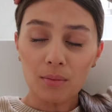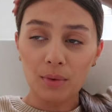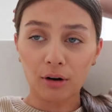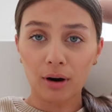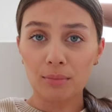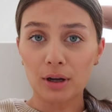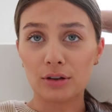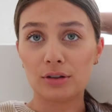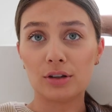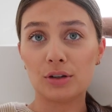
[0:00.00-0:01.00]
My grandma
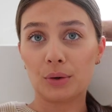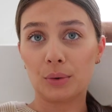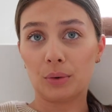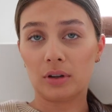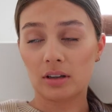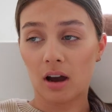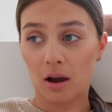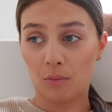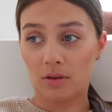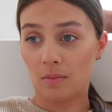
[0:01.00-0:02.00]
used to do it all the
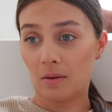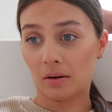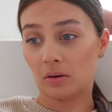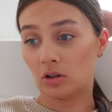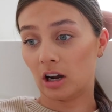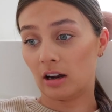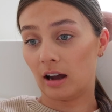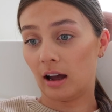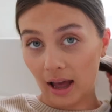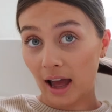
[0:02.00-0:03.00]
time with me when I was
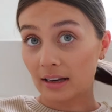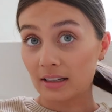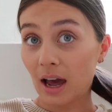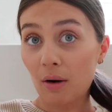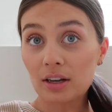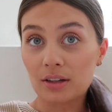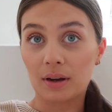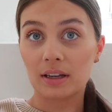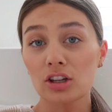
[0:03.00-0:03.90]
younger, and now I do it.